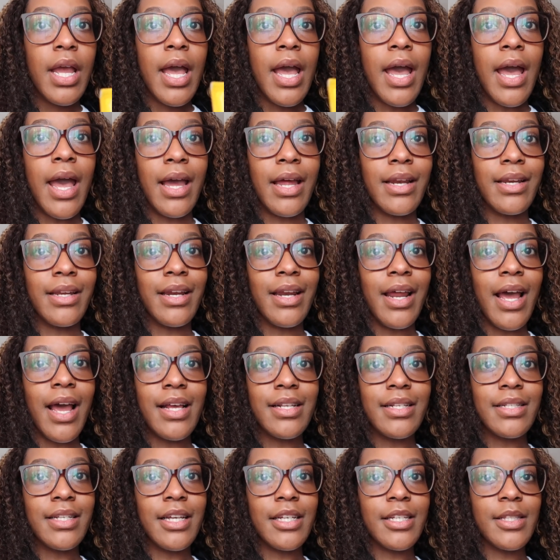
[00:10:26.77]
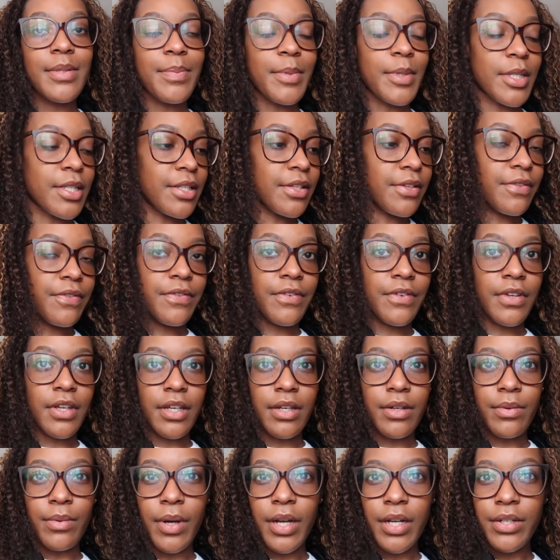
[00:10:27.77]
and it has like
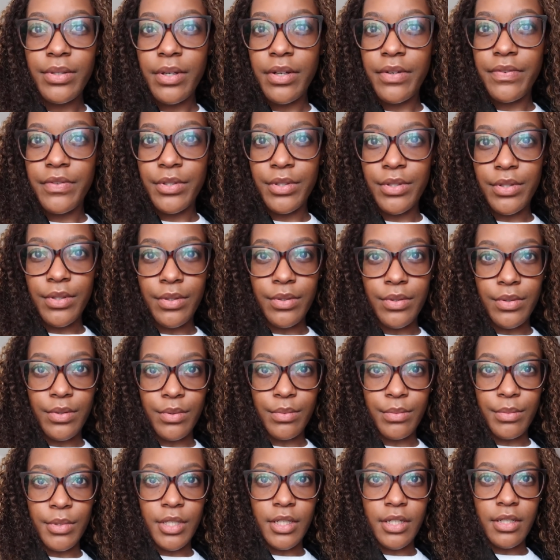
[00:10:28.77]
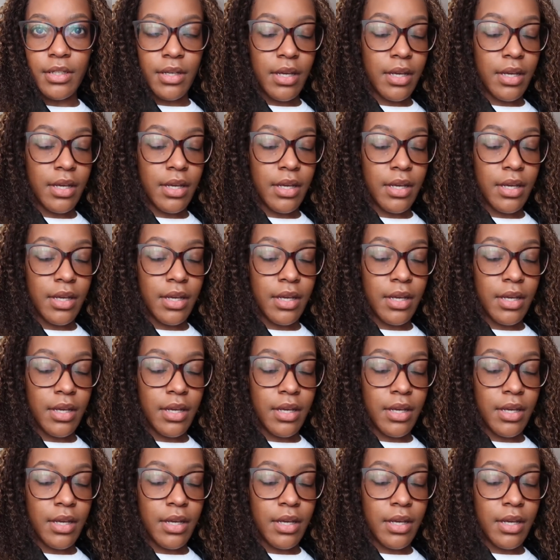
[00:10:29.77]
specific, why do I feel so zoomed in?